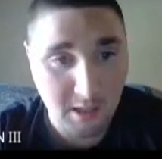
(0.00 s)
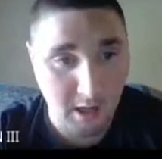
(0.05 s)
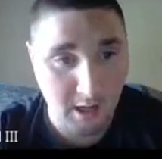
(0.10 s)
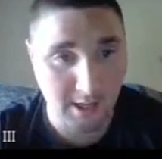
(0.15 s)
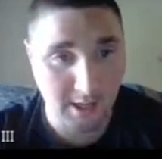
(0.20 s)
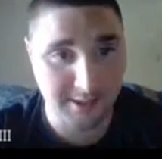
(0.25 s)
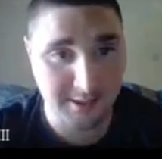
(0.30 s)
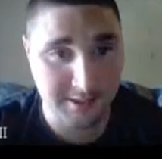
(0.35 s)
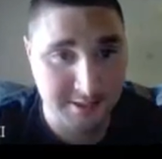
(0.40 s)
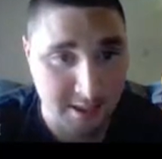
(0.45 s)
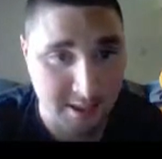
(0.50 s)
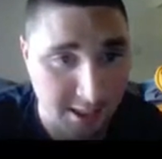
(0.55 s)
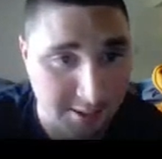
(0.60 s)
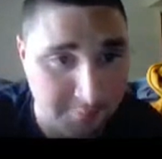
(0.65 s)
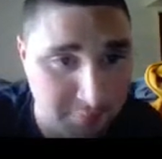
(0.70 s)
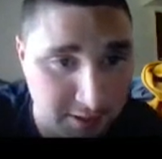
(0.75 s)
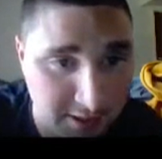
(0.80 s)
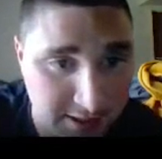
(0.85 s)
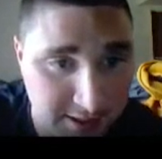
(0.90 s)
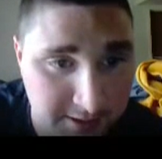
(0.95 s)
I can
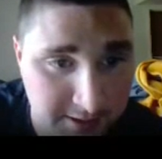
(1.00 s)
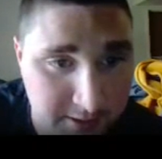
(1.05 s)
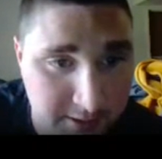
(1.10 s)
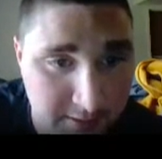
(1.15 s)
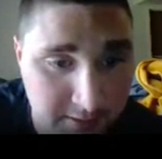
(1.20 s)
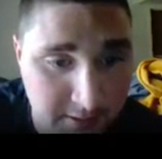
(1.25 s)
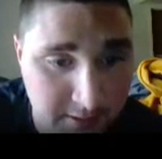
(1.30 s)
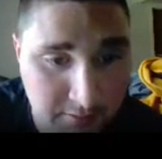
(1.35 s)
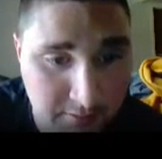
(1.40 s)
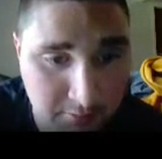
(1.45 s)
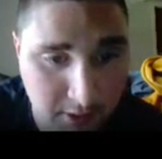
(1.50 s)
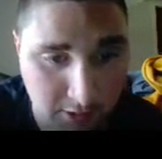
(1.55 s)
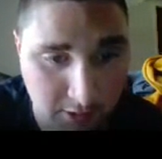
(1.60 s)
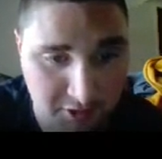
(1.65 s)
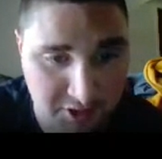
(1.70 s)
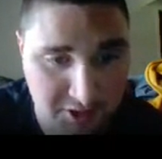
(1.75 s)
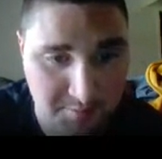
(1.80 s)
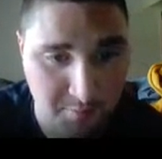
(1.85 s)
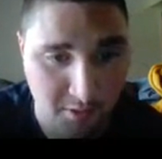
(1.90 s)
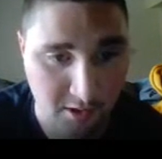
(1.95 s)
type in my
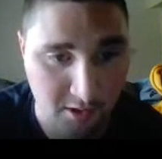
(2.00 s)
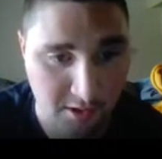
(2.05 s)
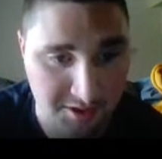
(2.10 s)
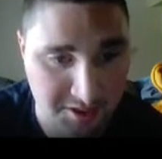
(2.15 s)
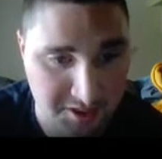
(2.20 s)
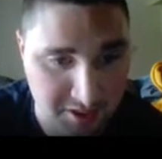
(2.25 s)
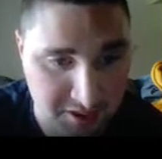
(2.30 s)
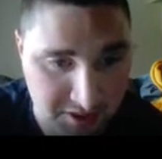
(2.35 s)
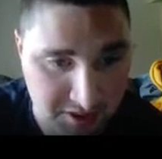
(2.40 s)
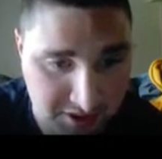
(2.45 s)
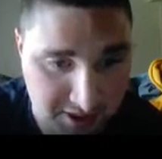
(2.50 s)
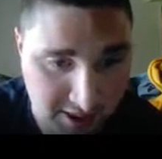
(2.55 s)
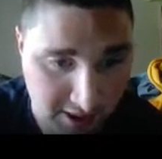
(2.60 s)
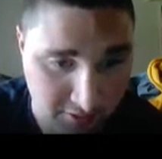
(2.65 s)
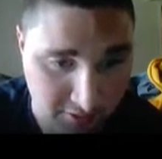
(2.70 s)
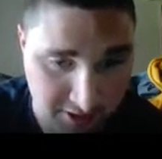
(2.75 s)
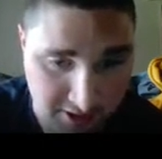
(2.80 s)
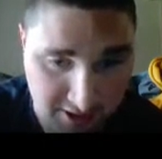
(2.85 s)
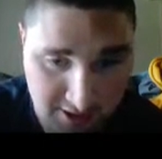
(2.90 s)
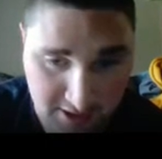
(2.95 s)
response
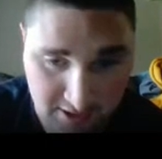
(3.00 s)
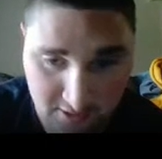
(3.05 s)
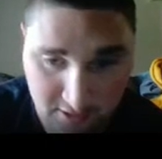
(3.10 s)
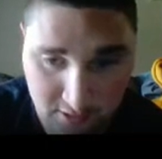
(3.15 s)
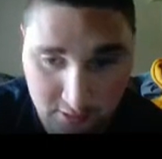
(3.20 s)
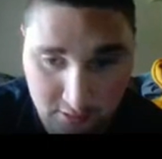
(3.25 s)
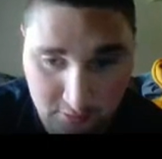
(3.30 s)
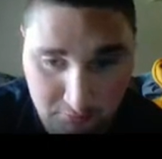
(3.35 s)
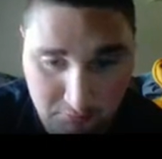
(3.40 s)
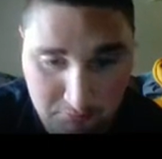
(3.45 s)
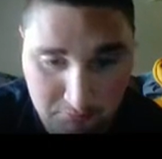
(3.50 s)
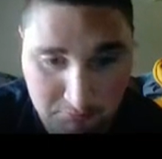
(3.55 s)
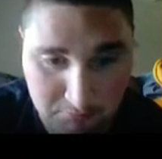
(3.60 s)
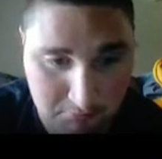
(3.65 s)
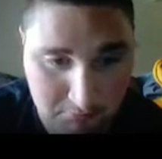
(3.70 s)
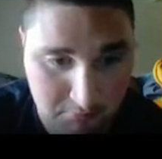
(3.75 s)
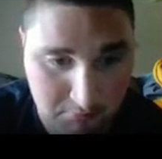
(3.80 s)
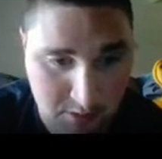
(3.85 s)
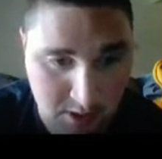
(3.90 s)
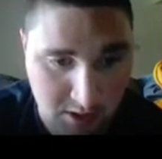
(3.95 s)
down here,
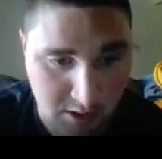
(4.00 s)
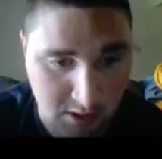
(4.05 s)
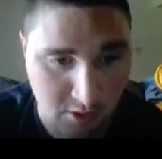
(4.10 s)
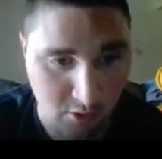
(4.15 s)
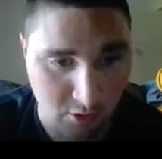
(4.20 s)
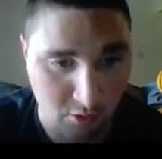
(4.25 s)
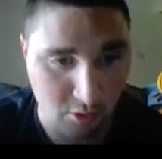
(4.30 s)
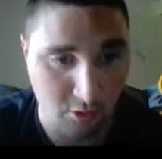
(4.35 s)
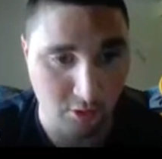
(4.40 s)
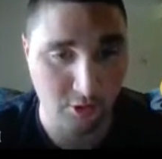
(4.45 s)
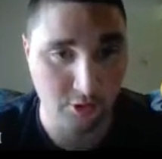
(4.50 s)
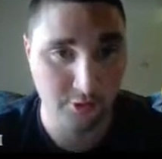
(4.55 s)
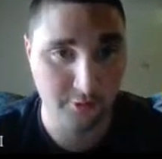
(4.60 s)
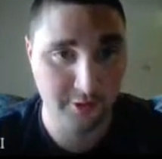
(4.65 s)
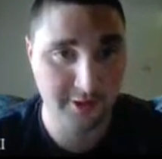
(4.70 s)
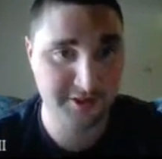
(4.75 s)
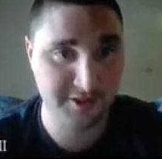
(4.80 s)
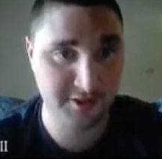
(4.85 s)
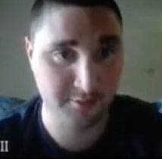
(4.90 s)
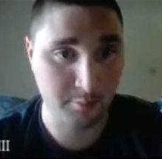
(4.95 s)
all the
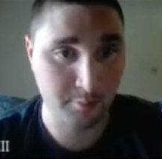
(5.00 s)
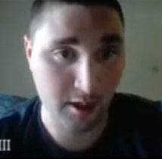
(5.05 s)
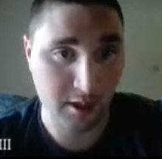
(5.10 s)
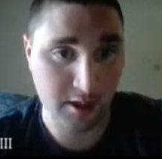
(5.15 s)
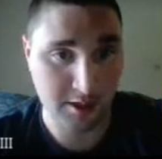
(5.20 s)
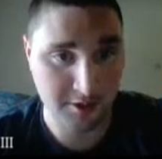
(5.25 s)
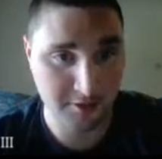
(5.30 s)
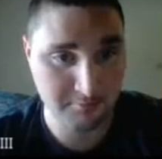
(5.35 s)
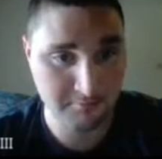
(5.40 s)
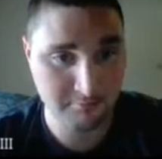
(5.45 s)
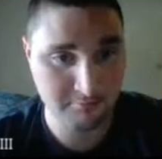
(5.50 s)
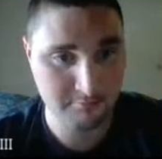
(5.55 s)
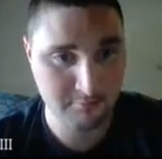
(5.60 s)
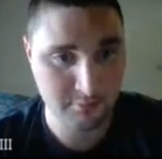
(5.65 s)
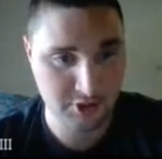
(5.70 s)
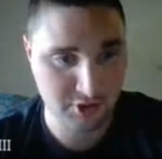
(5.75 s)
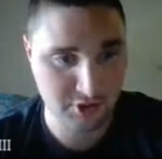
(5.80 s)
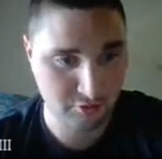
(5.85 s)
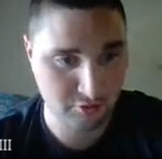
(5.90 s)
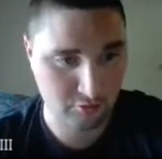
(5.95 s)
way to the bottom,
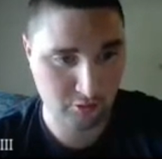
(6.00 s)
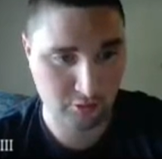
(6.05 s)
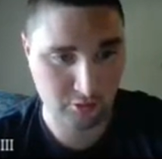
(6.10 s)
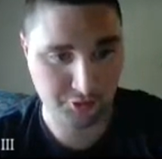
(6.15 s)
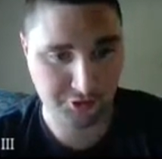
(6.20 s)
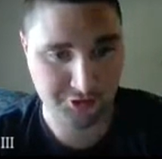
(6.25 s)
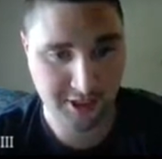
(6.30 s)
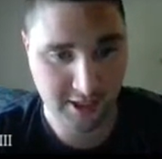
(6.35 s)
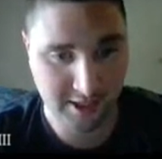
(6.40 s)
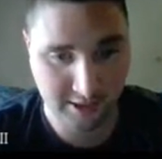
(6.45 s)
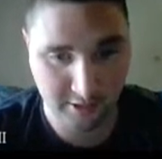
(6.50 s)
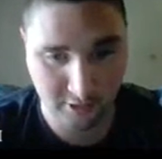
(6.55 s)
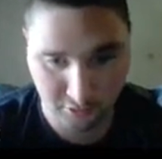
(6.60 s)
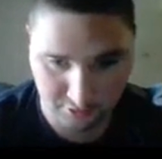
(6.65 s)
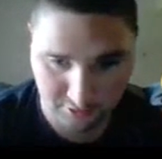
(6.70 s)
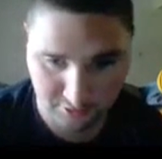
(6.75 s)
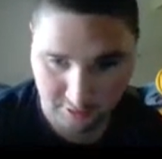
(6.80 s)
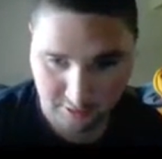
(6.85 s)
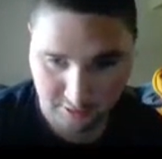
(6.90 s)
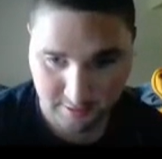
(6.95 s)
scroll
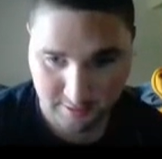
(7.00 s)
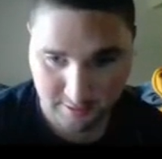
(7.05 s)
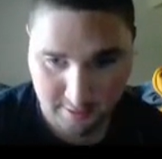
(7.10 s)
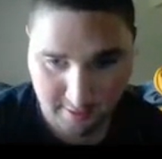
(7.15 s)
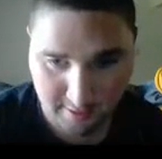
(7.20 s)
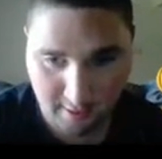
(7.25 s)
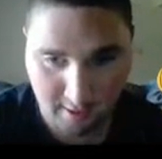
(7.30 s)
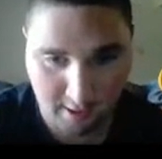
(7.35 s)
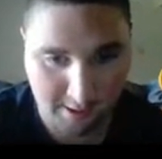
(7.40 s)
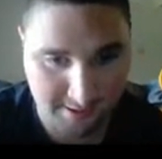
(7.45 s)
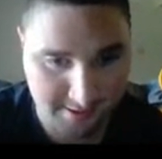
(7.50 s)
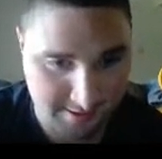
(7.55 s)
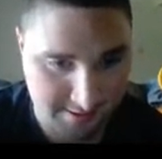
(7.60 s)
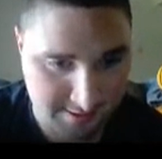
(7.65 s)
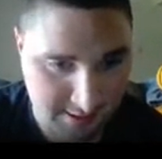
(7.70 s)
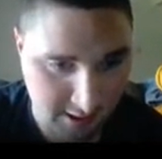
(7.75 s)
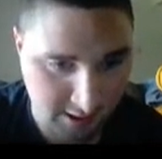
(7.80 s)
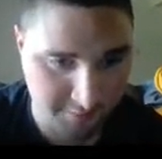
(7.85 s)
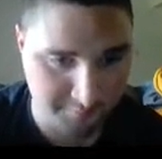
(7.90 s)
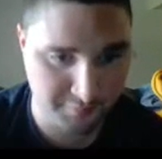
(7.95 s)
down. I could
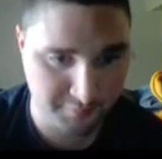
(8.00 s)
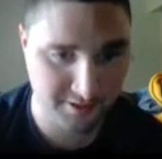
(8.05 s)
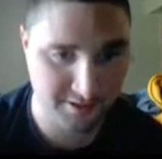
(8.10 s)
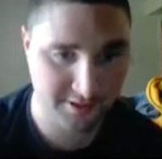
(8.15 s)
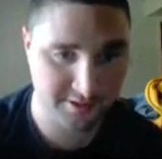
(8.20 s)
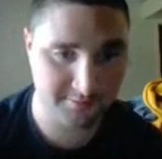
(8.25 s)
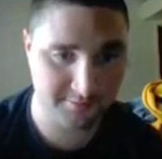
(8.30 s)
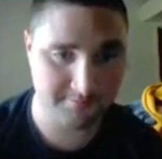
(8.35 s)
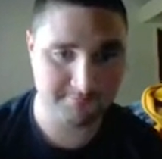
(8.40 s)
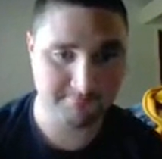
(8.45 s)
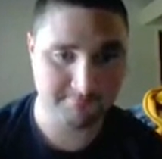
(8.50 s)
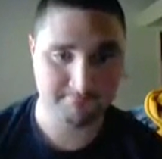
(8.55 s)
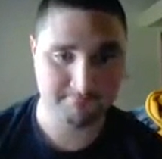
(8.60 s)
type in